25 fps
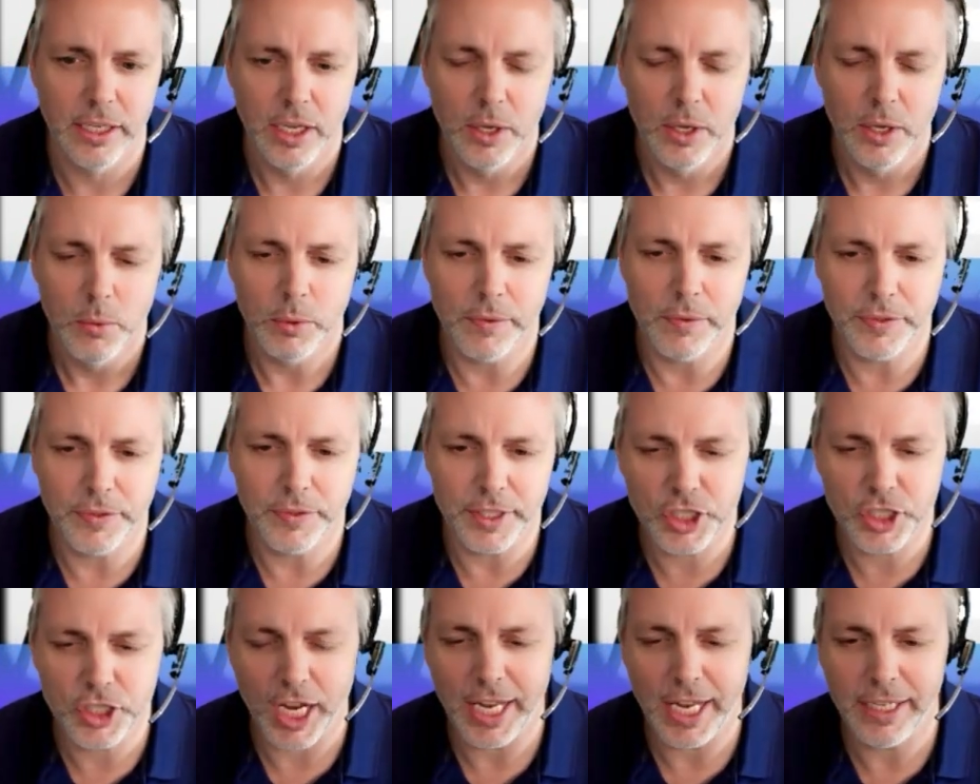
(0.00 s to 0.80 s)
With the
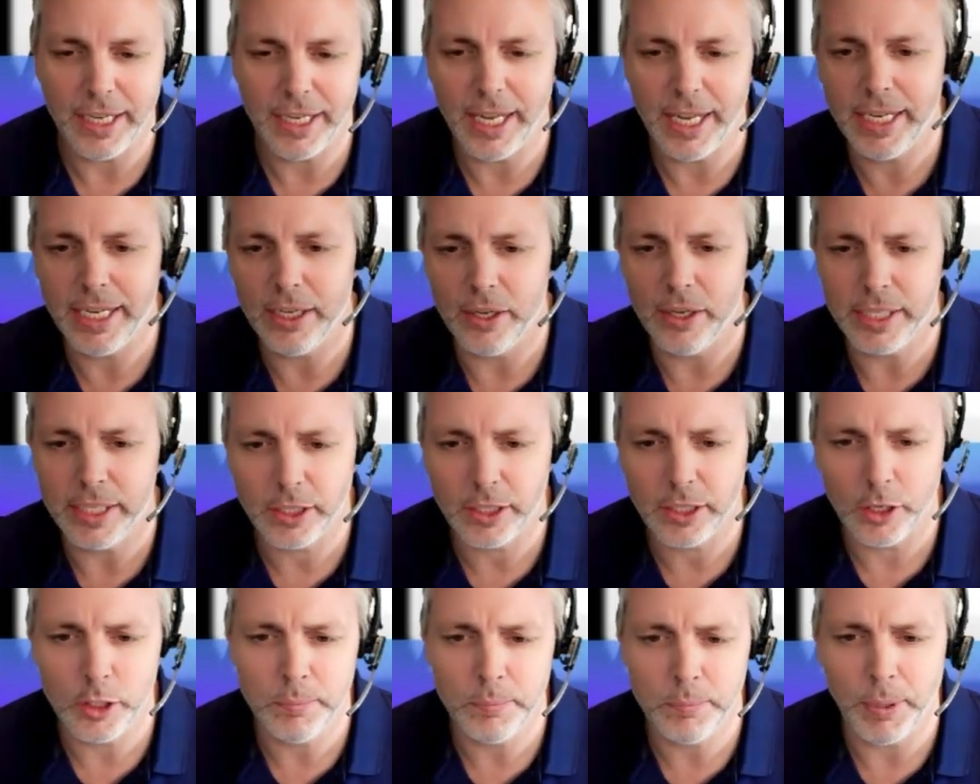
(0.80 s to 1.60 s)
GenAI
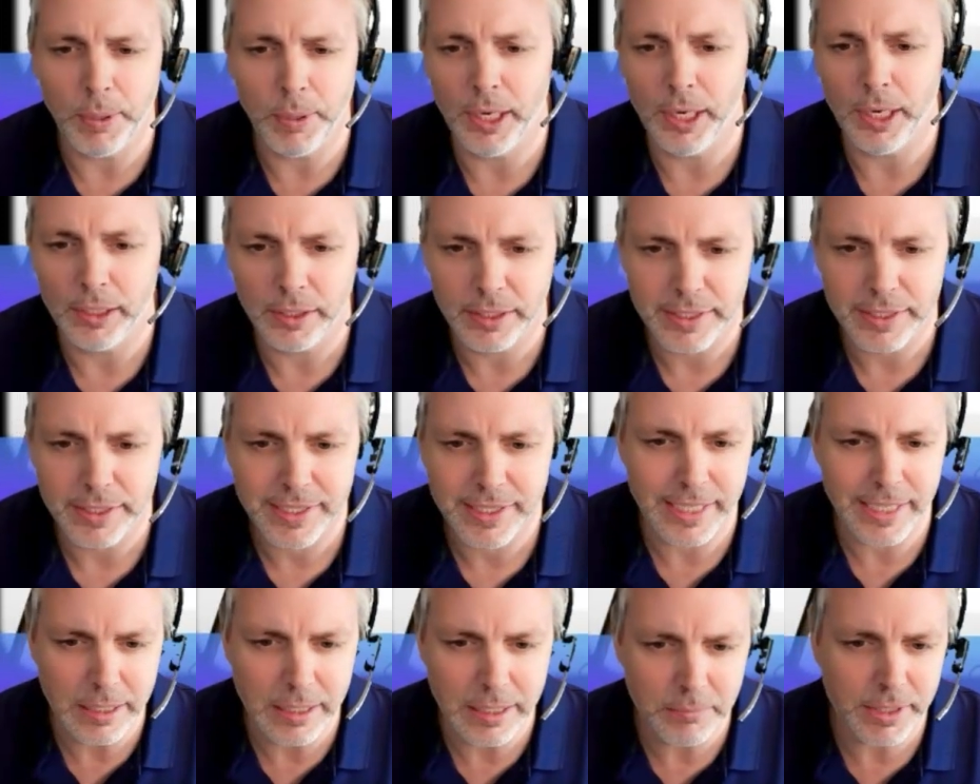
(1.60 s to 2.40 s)
Copilot
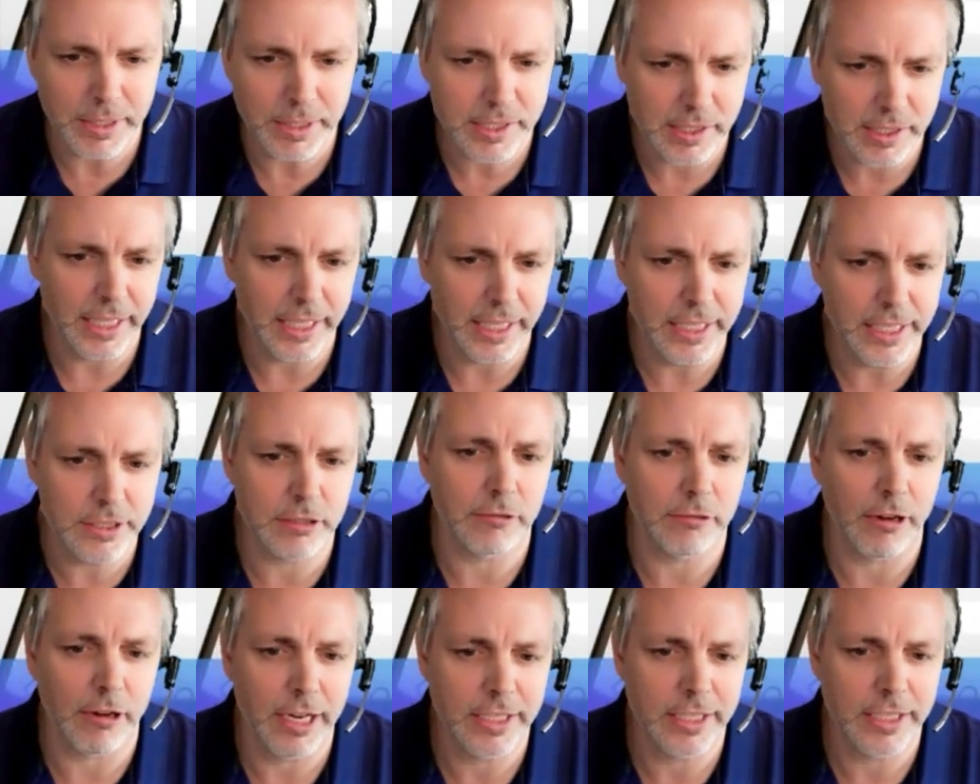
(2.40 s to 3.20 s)
seamlessly
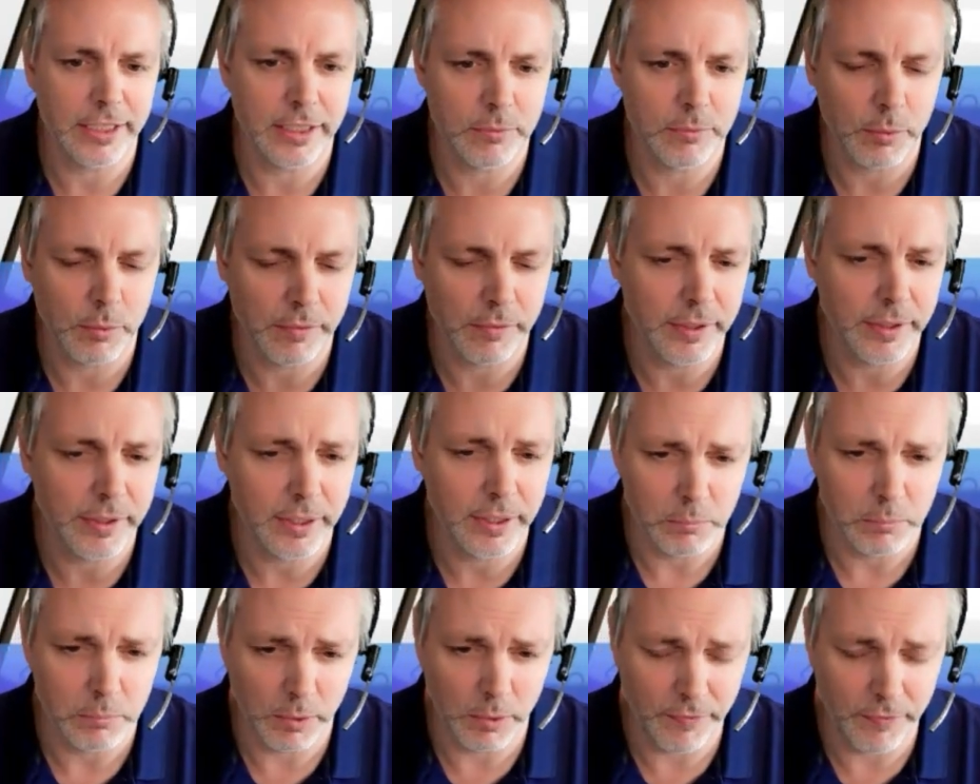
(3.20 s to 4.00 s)
integrated
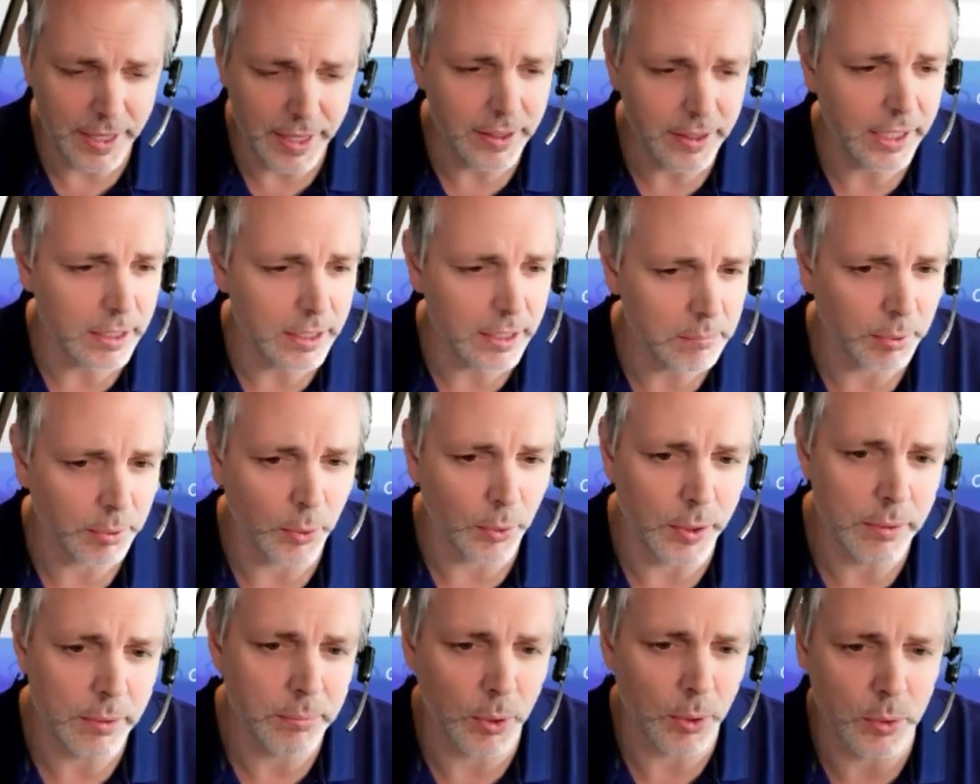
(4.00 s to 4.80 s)
within the
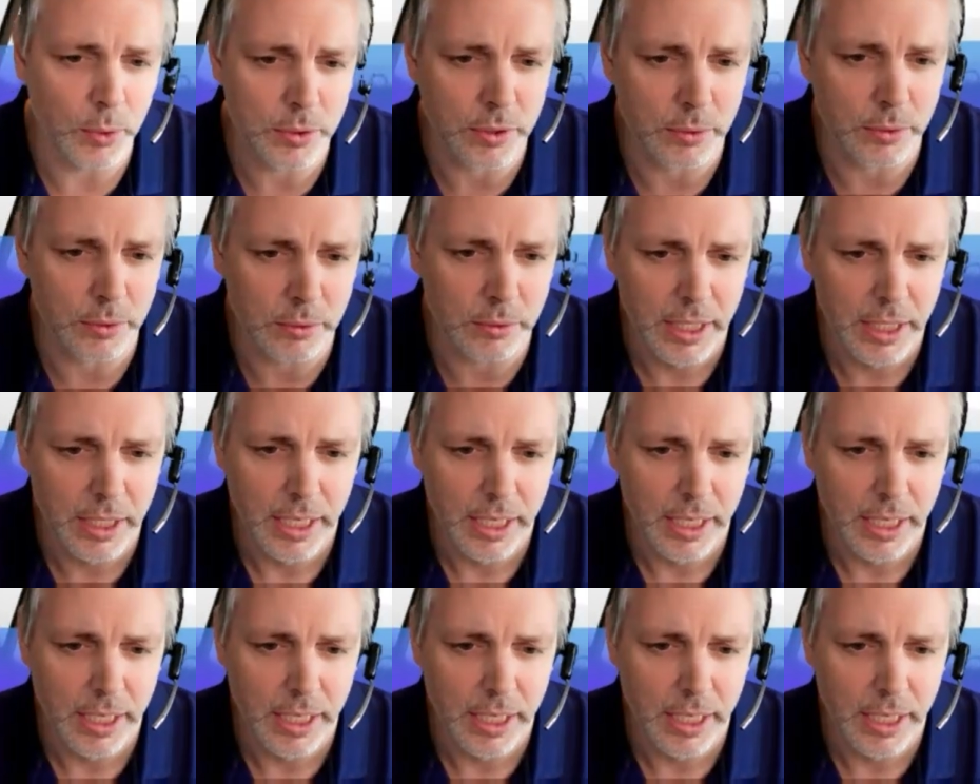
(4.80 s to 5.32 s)
employee portal,